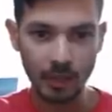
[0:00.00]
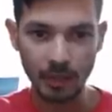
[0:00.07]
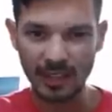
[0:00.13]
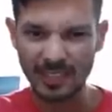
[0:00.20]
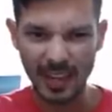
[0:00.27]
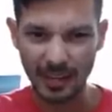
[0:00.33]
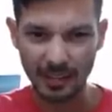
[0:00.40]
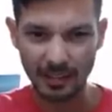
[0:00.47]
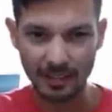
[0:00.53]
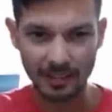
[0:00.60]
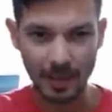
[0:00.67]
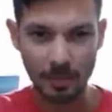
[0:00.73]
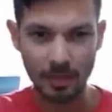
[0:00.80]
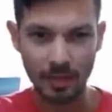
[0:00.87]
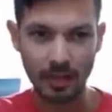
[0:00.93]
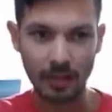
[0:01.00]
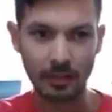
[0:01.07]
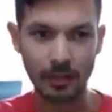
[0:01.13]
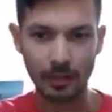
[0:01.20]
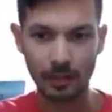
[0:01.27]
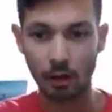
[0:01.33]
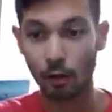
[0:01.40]
Exactly the same thing.
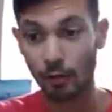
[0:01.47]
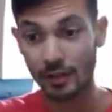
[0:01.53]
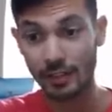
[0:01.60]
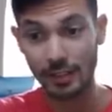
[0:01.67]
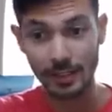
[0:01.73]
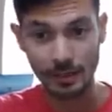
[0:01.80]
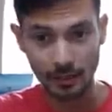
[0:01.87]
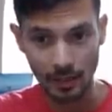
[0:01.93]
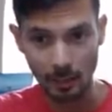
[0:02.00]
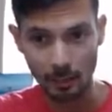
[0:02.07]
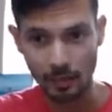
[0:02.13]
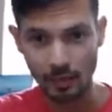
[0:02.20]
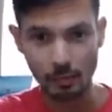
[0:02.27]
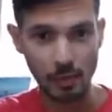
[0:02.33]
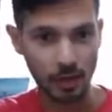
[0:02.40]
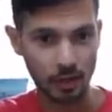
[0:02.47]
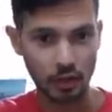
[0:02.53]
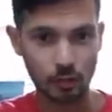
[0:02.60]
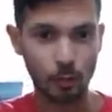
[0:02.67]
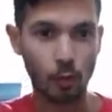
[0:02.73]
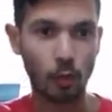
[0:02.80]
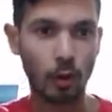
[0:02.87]
Obviously, numbers much
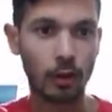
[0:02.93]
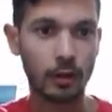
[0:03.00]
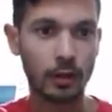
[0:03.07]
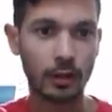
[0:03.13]
smaller.